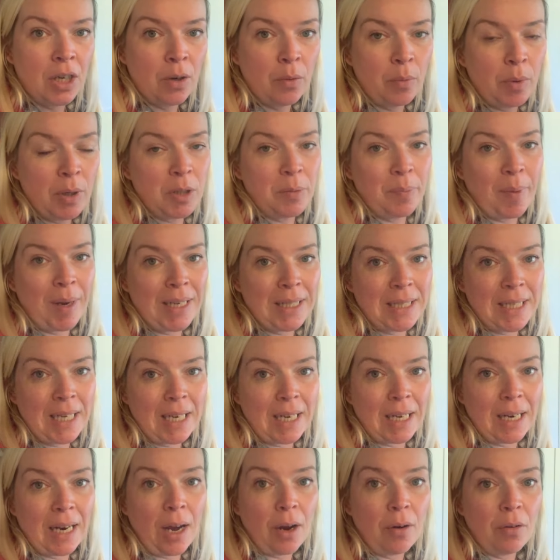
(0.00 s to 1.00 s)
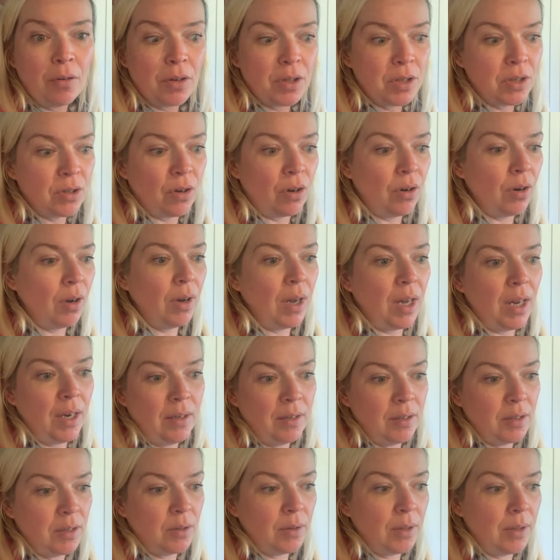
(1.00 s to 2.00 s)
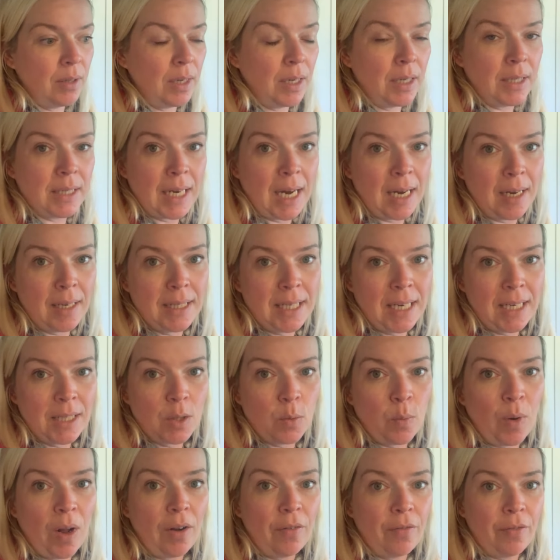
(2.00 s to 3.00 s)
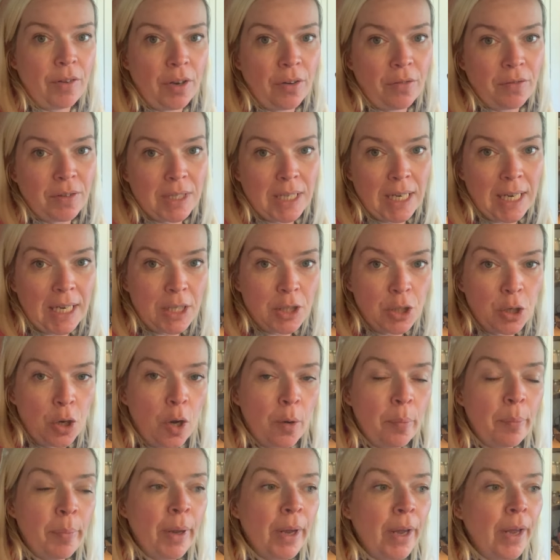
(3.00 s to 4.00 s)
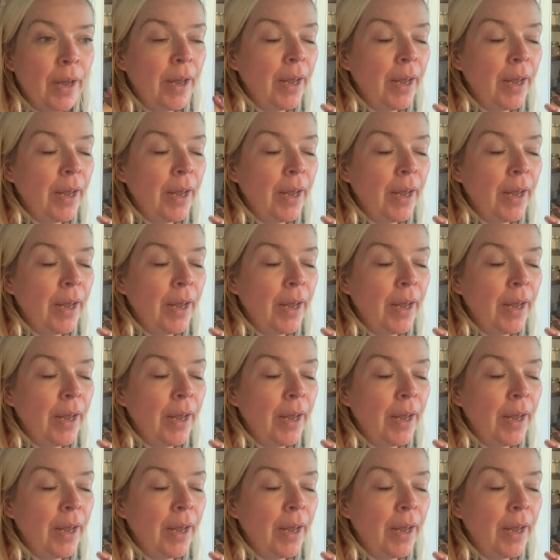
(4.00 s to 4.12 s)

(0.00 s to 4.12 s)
which might take an hour or so, and it takes a while for the oven to heat up,